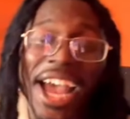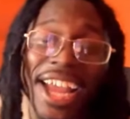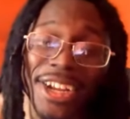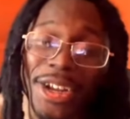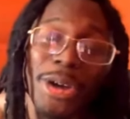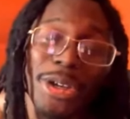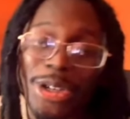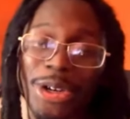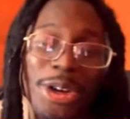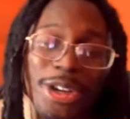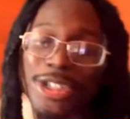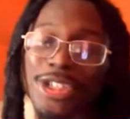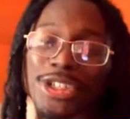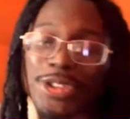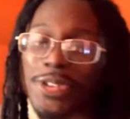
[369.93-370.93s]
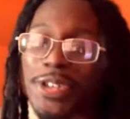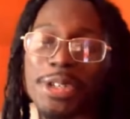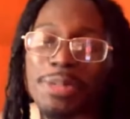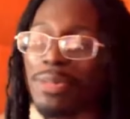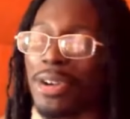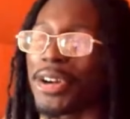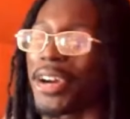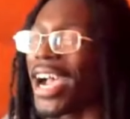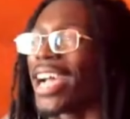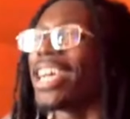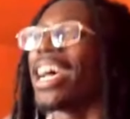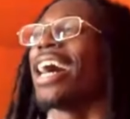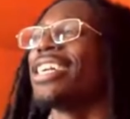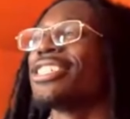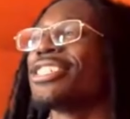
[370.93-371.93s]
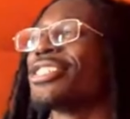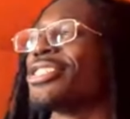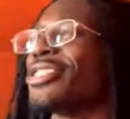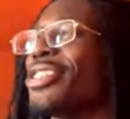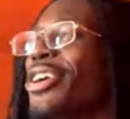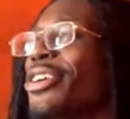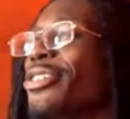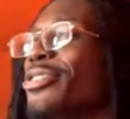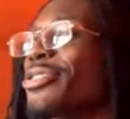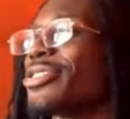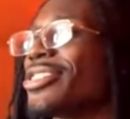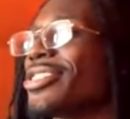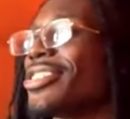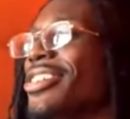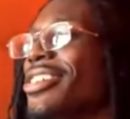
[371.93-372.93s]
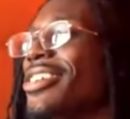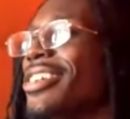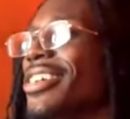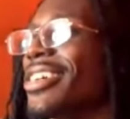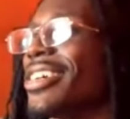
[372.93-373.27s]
nigga, I know you're on stream, bro. I'm I, not. I just know. I'm